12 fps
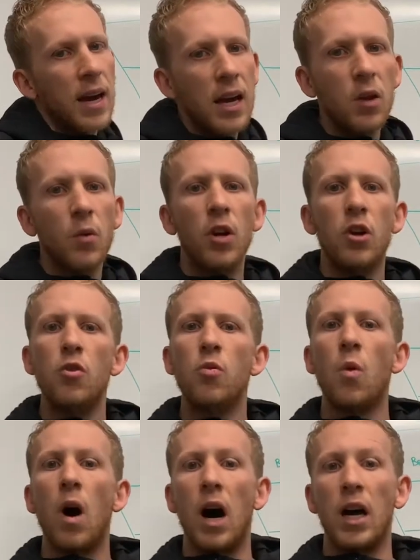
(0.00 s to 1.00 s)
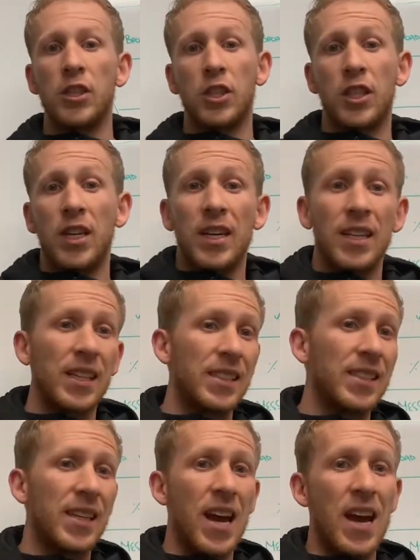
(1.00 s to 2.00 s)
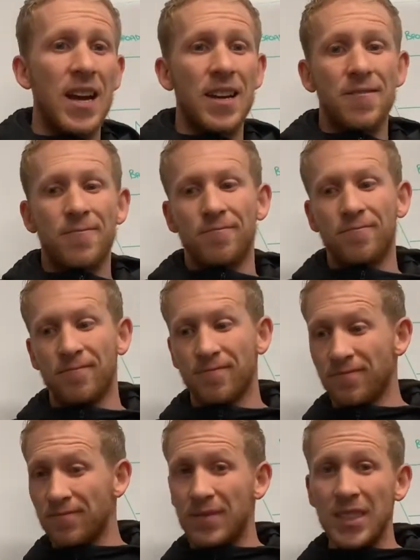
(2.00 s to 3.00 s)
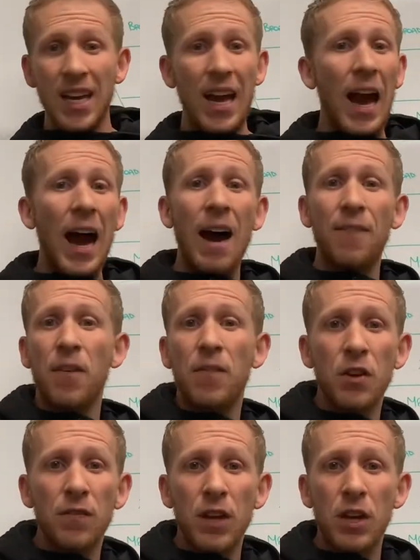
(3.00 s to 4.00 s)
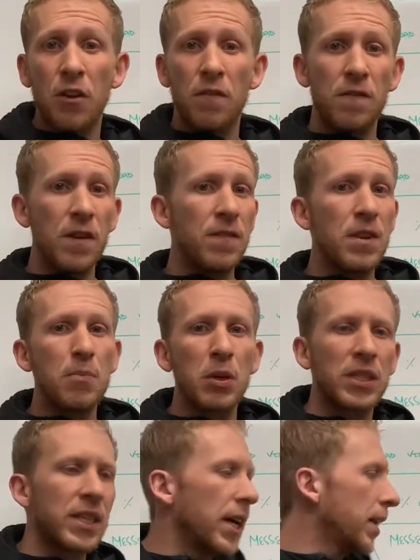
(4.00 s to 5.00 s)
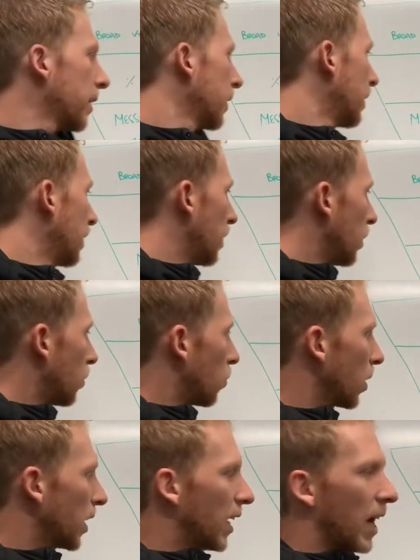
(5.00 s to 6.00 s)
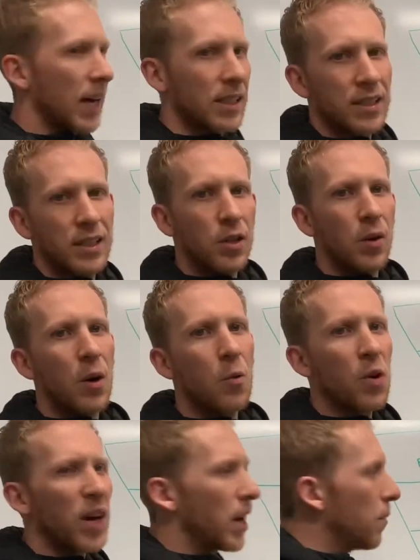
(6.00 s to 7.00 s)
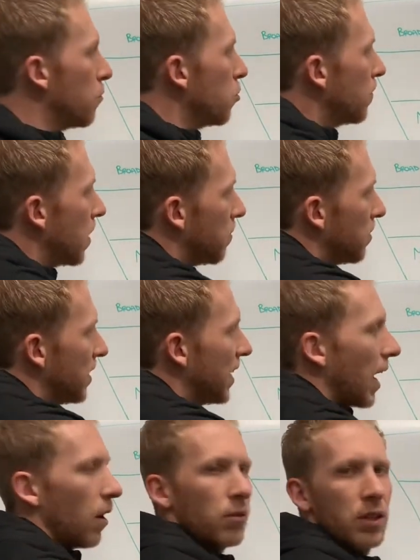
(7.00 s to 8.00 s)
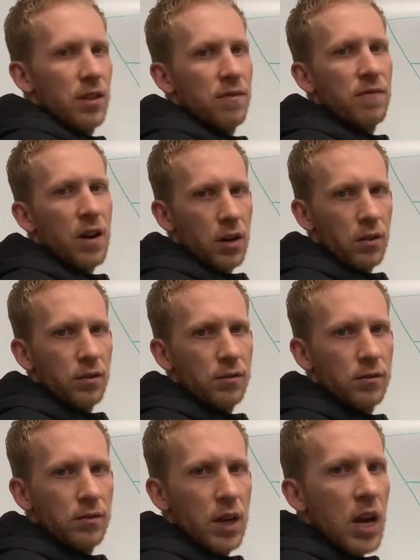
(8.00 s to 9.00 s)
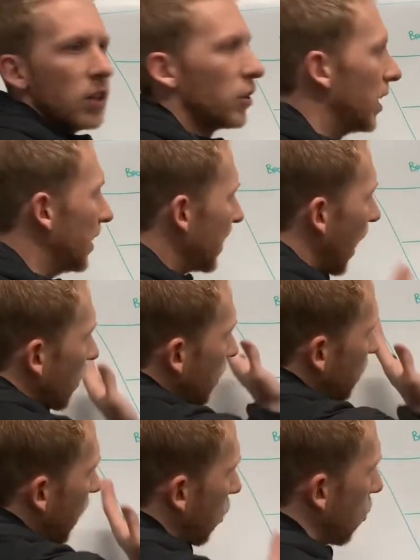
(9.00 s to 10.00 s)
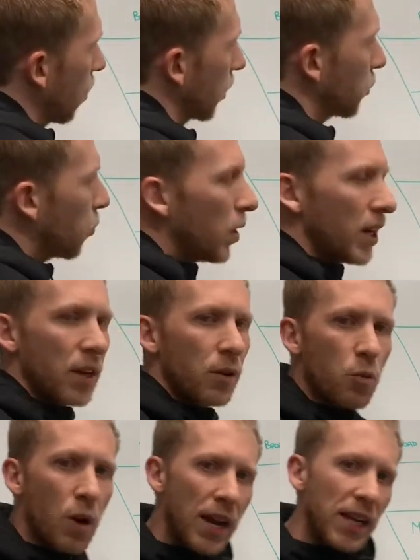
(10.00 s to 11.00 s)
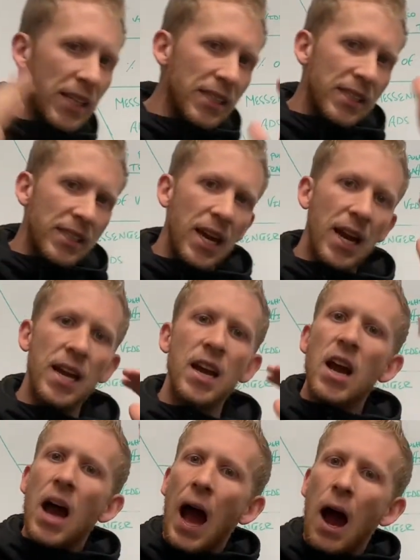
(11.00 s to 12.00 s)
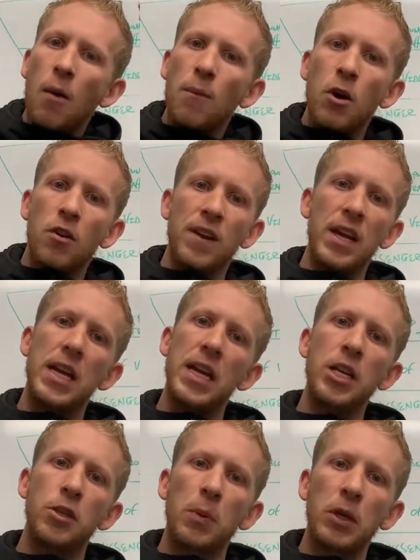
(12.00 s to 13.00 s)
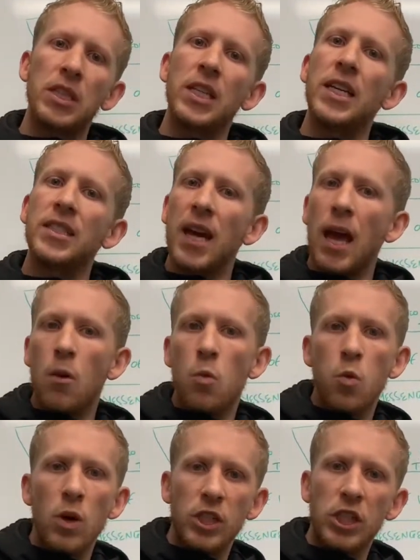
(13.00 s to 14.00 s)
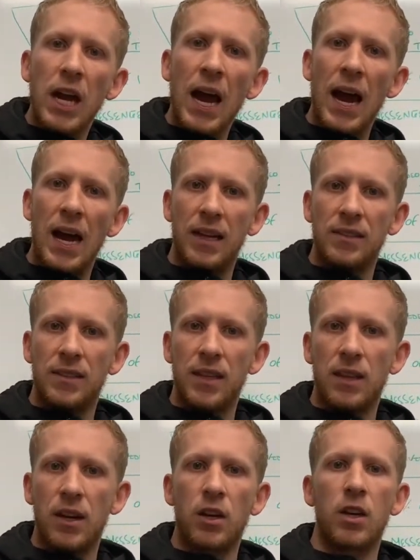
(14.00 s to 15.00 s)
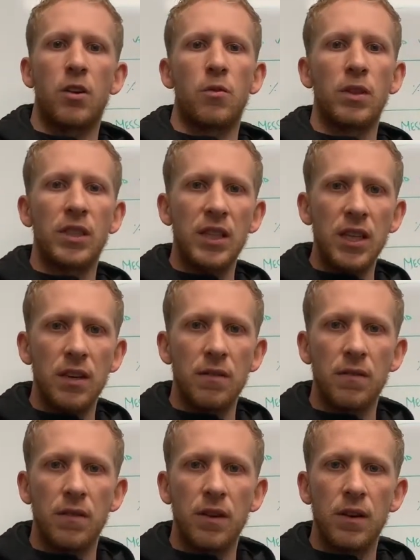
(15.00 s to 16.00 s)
Anyone who watched, let's say, half of your video, 50%, we're gonna actually, we're gonna move them down in the funnel. So this is how this funnel works. We can rate and say how motivated each person is and which ads that they're gonna receive.